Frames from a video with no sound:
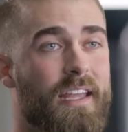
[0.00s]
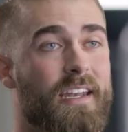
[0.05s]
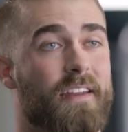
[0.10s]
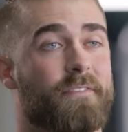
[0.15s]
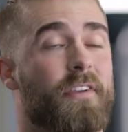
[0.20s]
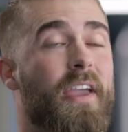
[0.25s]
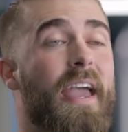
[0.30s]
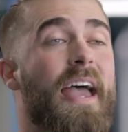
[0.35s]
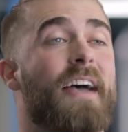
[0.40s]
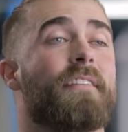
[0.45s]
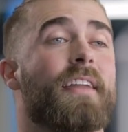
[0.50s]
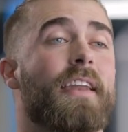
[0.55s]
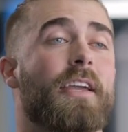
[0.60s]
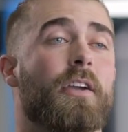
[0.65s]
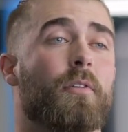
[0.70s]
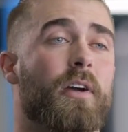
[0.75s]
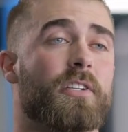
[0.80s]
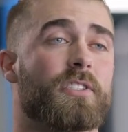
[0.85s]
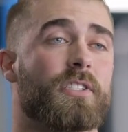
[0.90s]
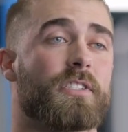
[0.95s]
And if you have any
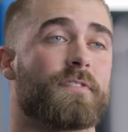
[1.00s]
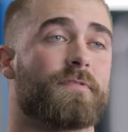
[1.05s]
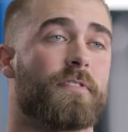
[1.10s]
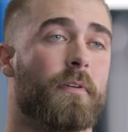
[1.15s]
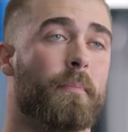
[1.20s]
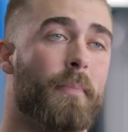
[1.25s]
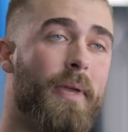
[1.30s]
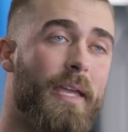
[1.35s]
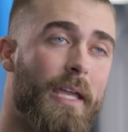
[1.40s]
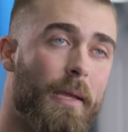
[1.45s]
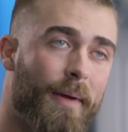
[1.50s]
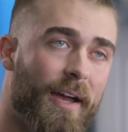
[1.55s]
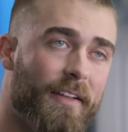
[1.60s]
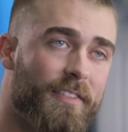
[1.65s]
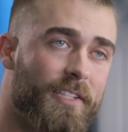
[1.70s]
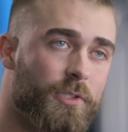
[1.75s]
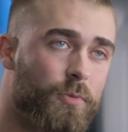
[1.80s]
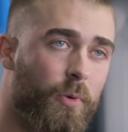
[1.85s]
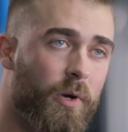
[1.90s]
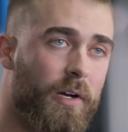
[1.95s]
questions for me
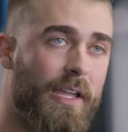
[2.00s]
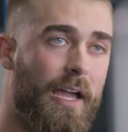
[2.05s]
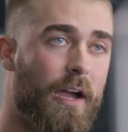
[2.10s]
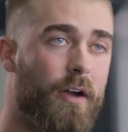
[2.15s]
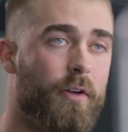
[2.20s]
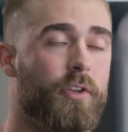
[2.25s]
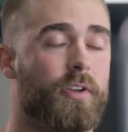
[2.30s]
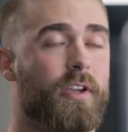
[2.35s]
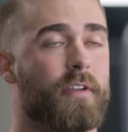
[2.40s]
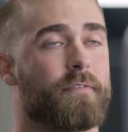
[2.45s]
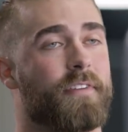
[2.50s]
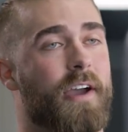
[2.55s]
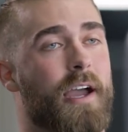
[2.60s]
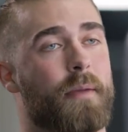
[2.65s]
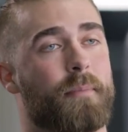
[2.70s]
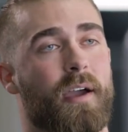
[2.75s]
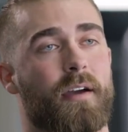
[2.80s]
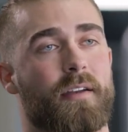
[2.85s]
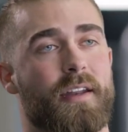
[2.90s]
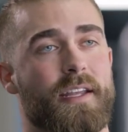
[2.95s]
about this workout, you can
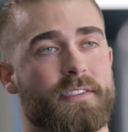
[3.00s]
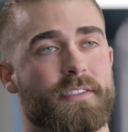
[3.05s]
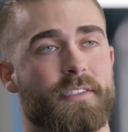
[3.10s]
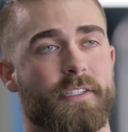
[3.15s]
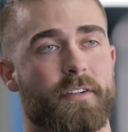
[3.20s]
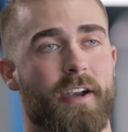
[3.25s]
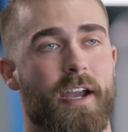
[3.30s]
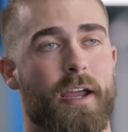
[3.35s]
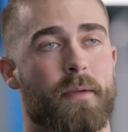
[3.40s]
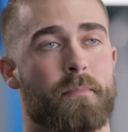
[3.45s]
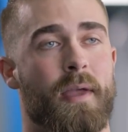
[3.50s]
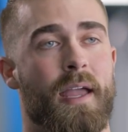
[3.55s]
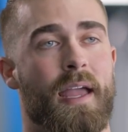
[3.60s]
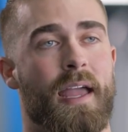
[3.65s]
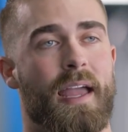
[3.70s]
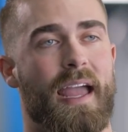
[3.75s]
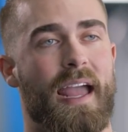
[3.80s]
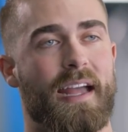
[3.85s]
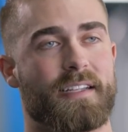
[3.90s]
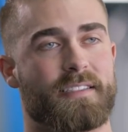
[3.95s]
find me on Instagram
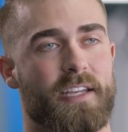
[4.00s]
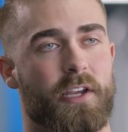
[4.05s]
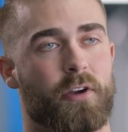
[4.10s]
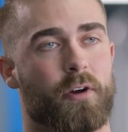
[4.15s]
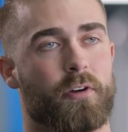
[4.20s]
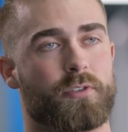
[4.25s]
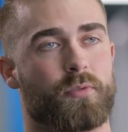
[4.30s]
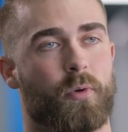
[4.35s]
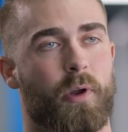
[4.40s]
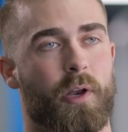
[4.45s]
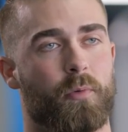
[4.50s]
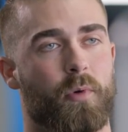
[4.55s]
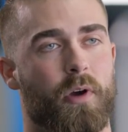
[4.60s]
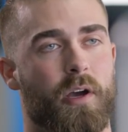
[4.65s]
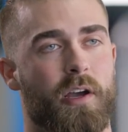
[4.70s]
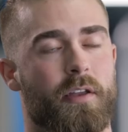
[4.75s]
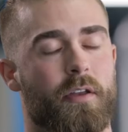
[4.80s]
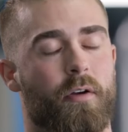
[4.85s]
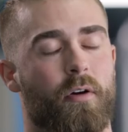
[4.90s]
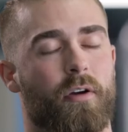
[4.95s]
at
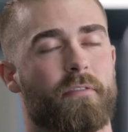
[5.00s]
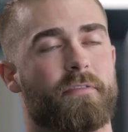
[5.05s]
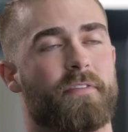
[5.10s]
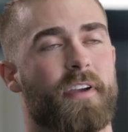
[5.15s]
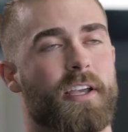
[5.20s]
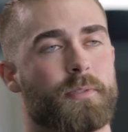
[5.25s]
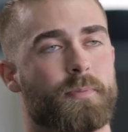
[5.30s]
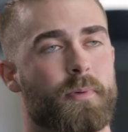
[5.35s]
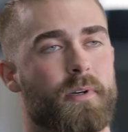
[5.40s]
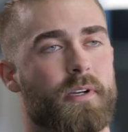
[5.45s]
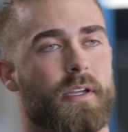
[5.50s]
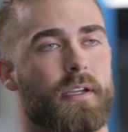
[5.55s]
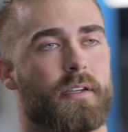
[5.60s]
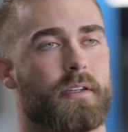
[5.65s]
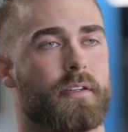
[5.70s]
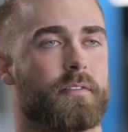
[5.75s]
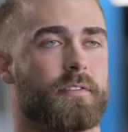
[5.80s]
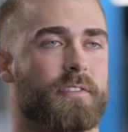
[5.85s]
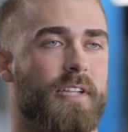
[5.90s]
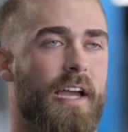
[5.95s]
tholt21 or Facebook,
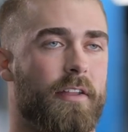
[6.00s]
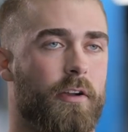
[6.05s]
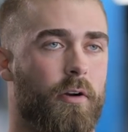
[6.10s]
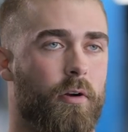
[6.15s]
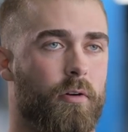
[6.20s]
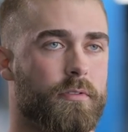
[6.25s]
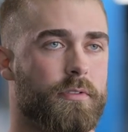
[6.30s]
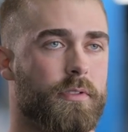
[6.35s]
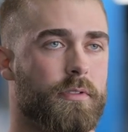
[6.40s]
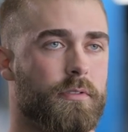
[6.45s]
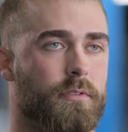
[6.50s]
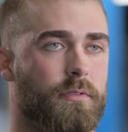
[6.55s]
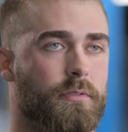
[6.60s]
Tyler Holt.